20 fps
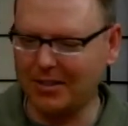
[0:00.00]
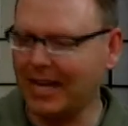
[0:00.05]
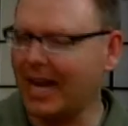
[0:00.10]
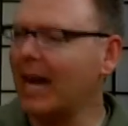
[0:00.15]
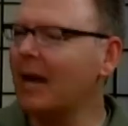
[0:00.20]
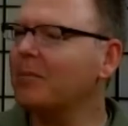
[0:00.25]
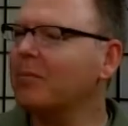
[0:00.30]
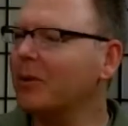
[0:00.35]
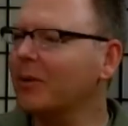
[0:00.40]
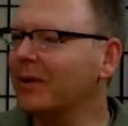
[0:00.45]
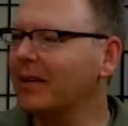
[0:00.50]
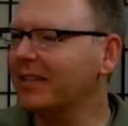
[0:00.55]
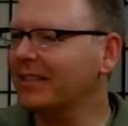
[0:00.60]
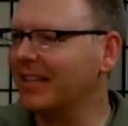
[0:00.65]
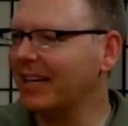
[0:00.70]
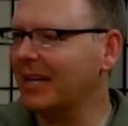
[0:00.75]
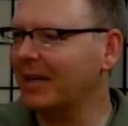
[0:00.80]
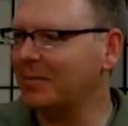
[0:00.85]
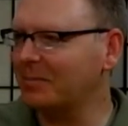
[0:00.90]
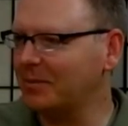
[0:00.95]
tabloid
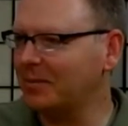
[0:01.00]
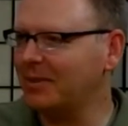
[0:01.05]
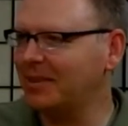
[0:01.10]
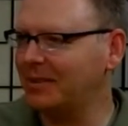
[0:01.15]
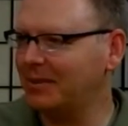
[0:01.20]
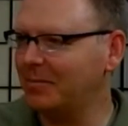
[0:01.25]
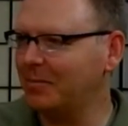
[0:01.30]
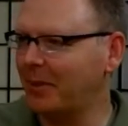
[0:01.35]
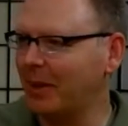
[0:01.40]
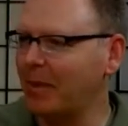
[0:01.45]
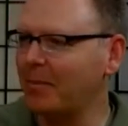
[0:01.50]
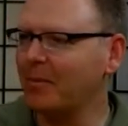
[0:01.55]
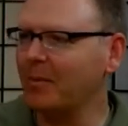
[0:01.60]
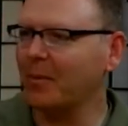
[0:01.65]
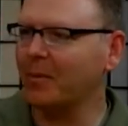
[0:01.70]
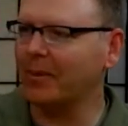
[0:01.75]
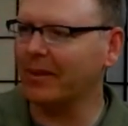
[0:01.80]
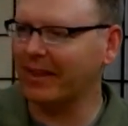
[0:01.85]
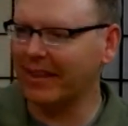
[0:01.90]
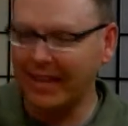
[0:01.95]
type
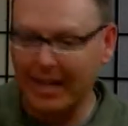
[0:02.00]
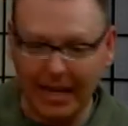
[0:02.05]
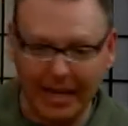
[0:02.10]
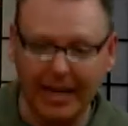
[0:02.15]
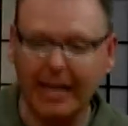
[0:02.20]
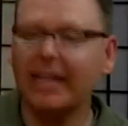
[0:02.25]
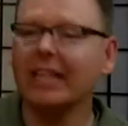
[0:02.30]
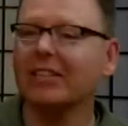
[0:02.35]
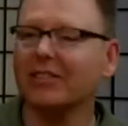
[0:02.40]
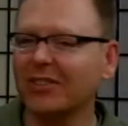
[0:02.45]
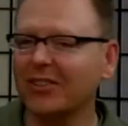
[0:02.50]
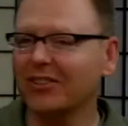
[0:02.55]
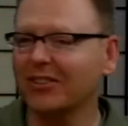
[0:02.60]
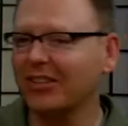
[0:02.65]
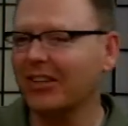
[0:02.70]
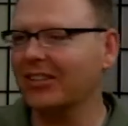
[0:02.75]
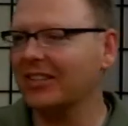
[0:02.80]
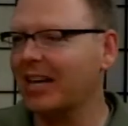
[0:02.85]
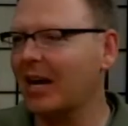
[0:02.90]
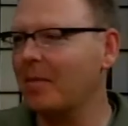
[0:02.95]
paper with then inserts
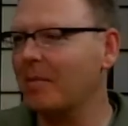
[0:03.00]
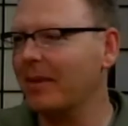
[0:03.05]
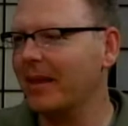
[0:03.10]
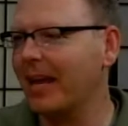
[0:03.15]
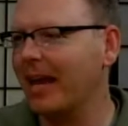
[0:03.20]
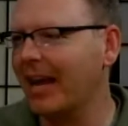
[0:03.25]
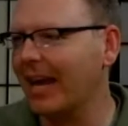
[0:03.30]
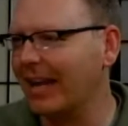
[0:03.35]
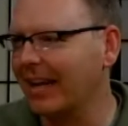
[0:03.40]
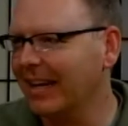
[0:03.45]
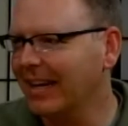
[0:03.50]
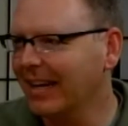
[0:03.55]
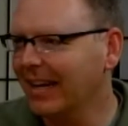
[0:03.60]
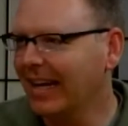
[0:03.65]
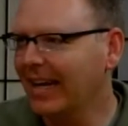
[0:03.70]
on top of that.